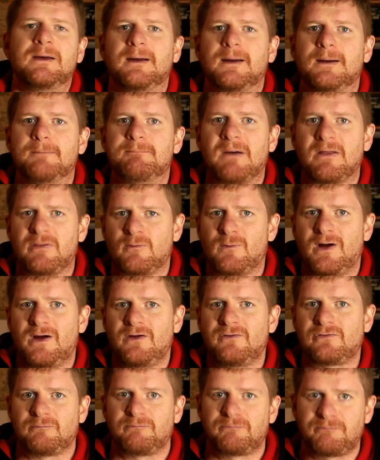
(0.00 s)

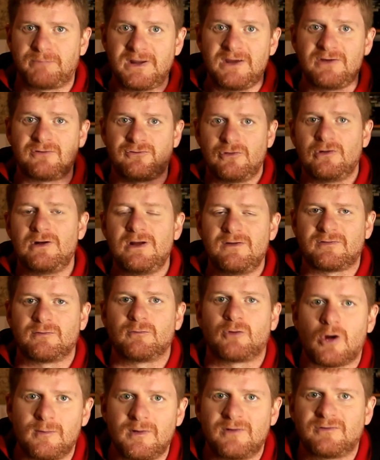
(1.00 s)
Otherwise, please do leave
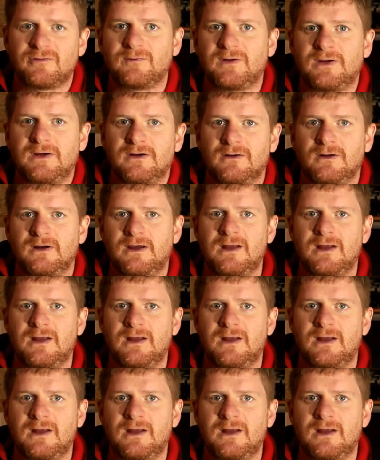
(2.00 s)
some comments over here.